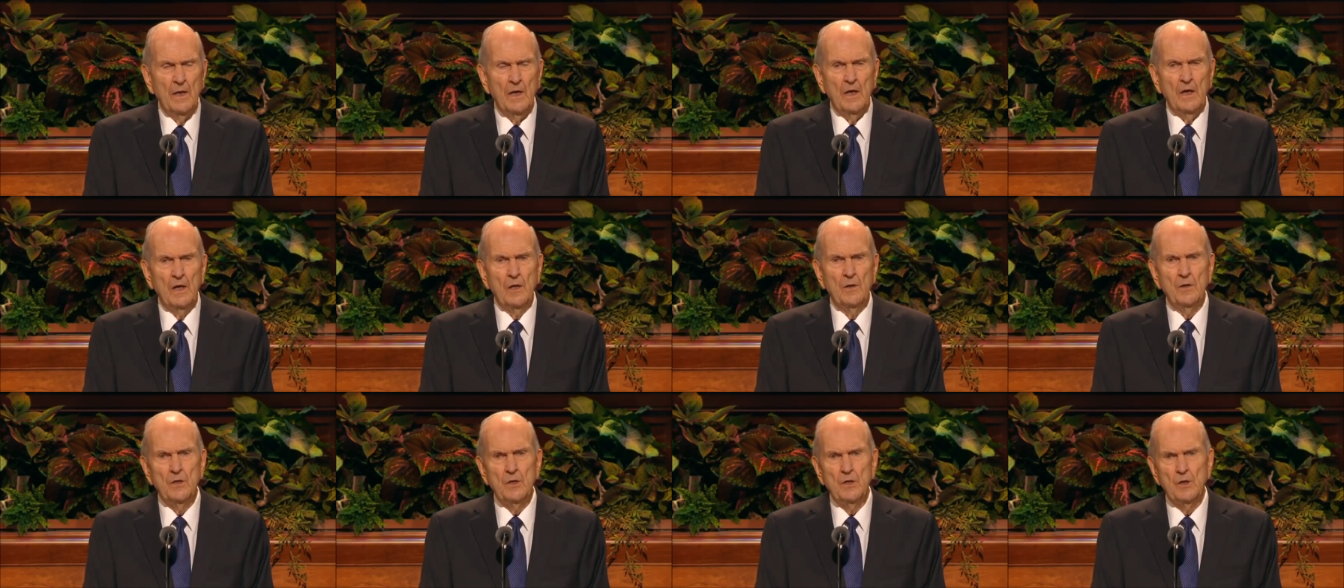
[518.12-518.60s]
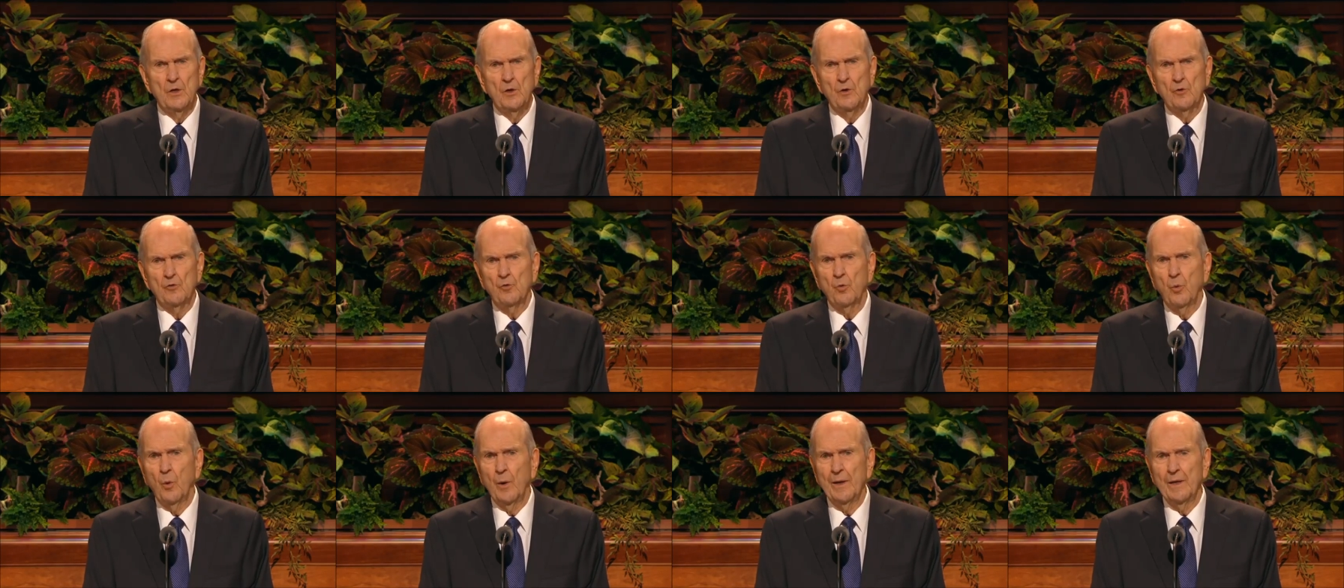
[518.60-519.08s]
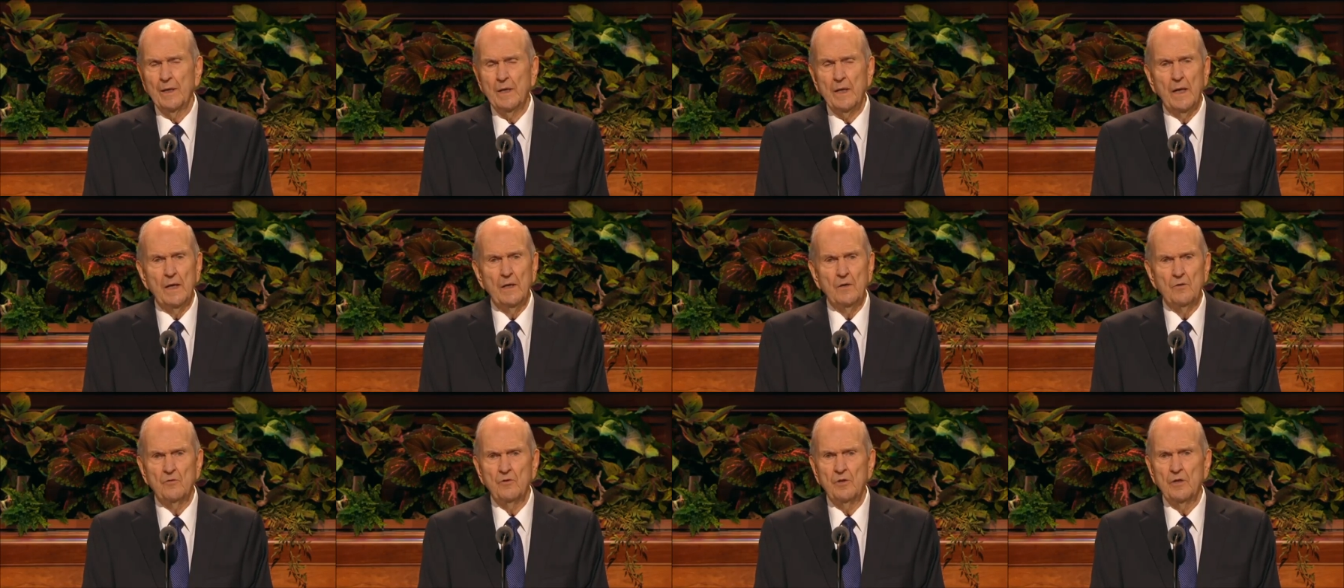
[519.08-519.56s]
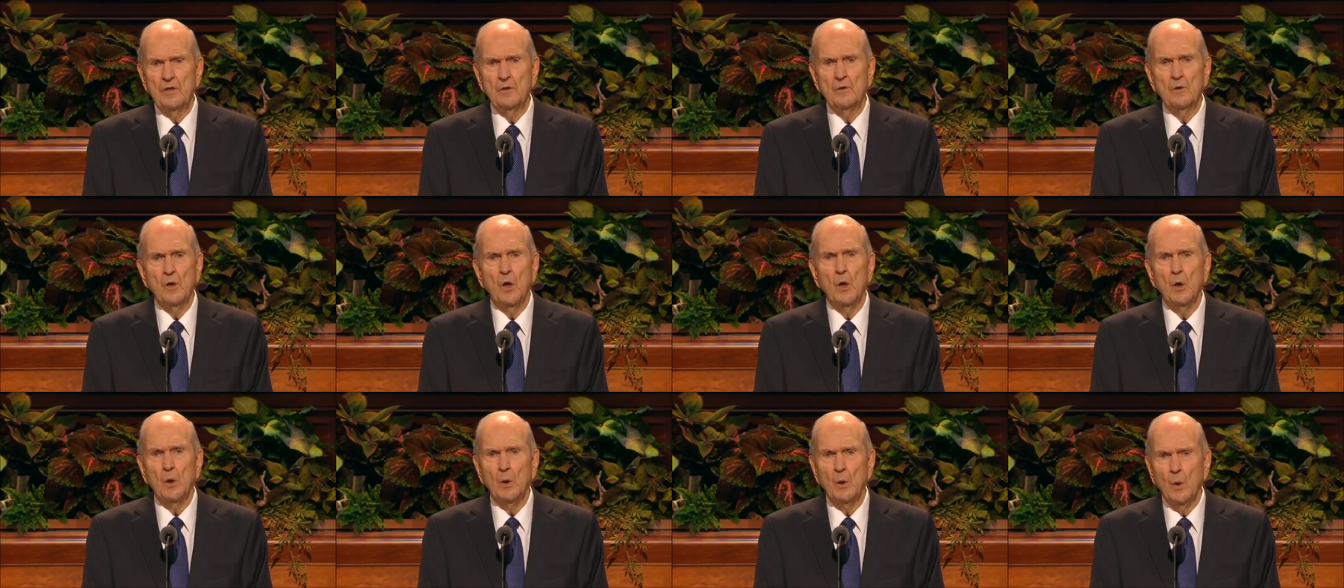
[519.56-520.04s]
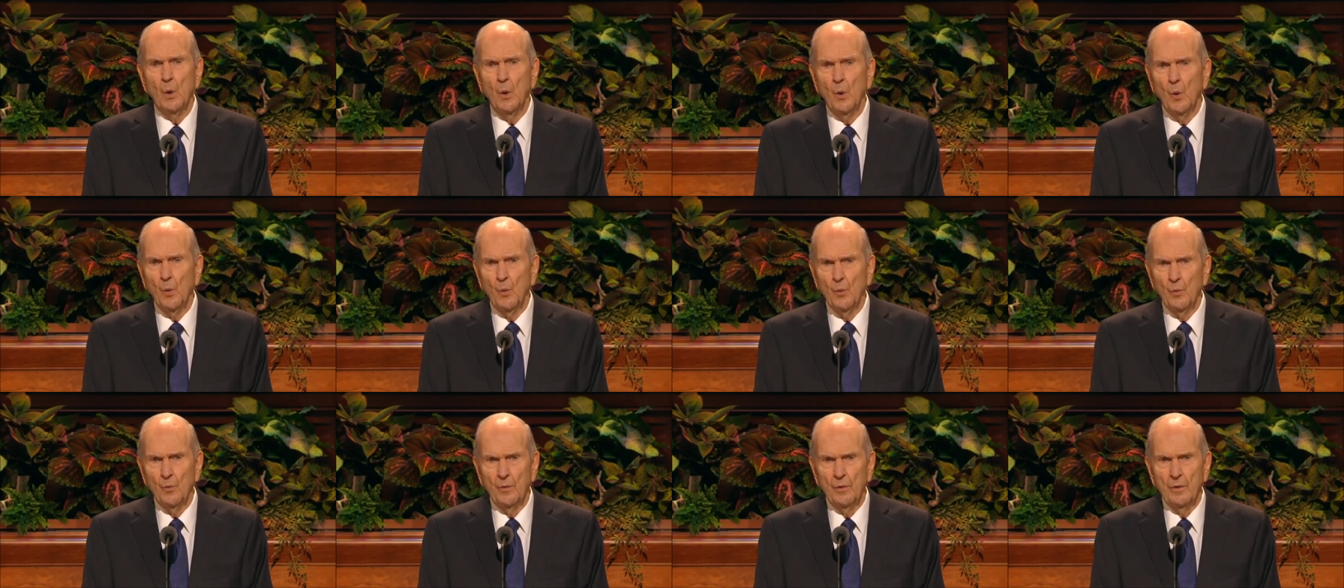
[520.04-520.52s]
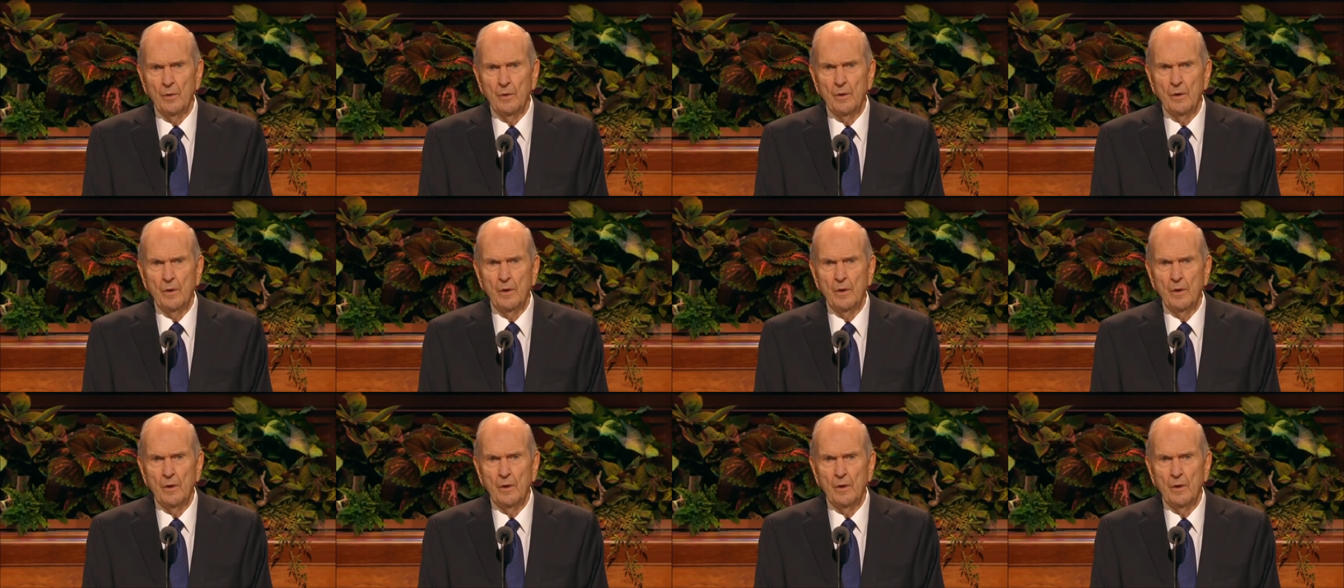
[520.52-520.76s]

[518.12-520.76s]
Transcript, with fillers: In the year 2018 alone,